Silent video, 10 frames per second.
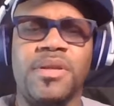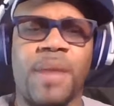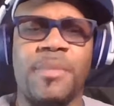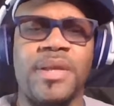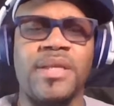
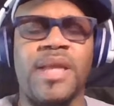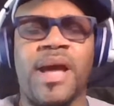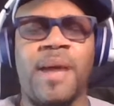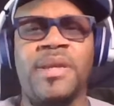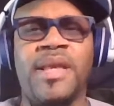I mean
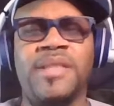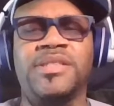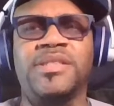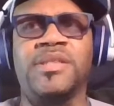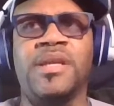that's
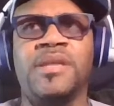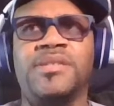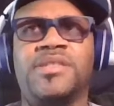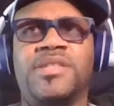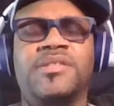just
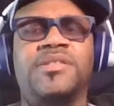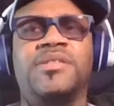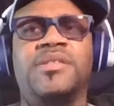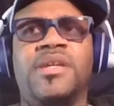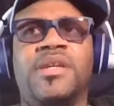
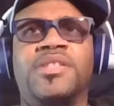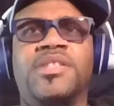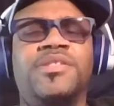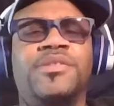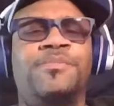to
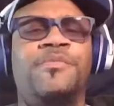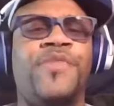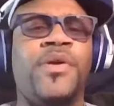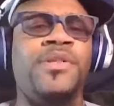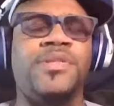
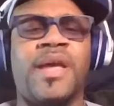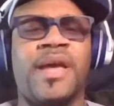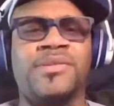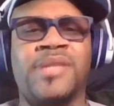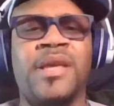furnish their
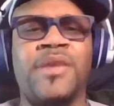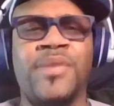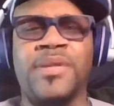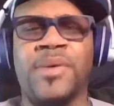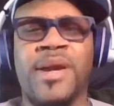house. They get
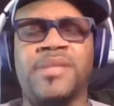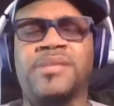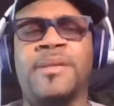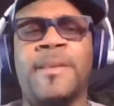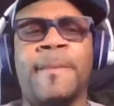50
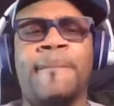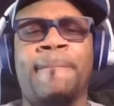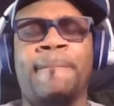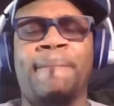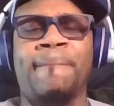racks.
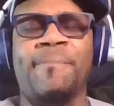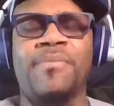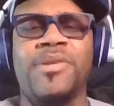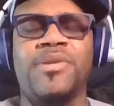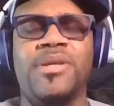
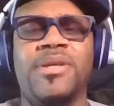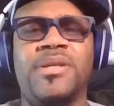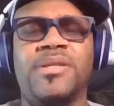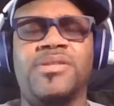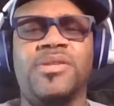You
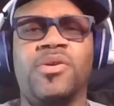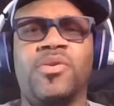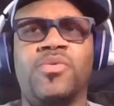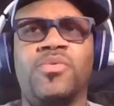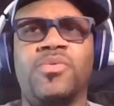dig?
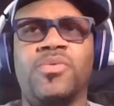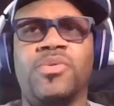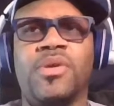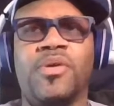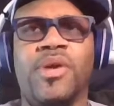So,
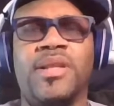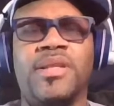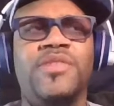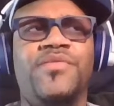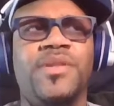or at
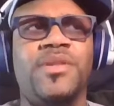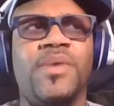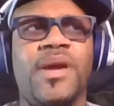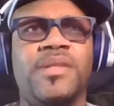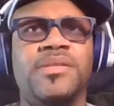least 50
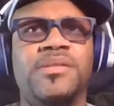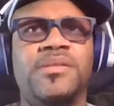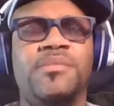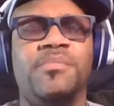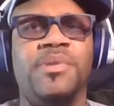racks.
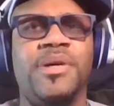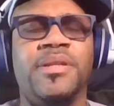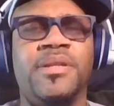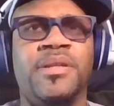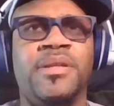
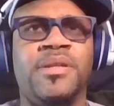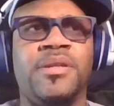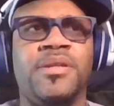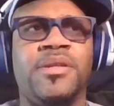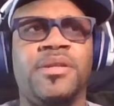But
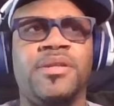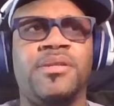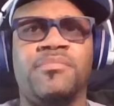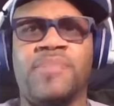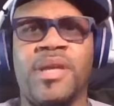
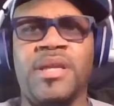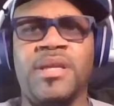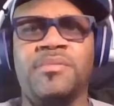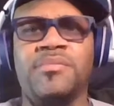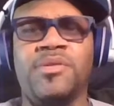they
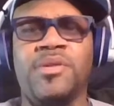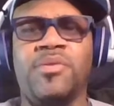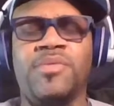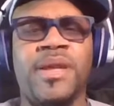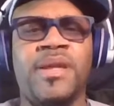get, you
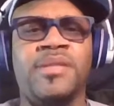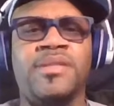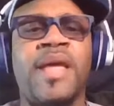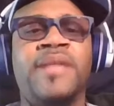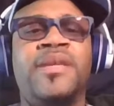know,
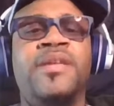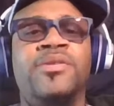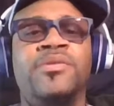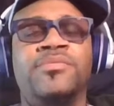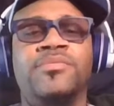it's like
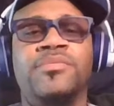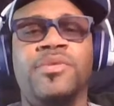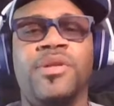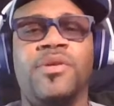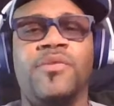tenure.
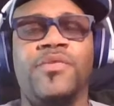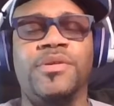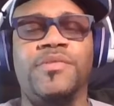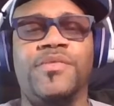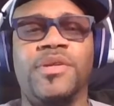You know,
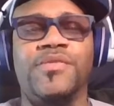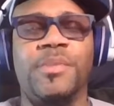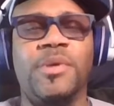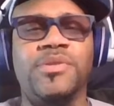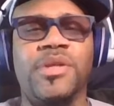for
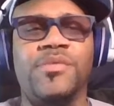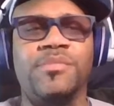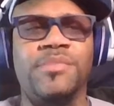most of them,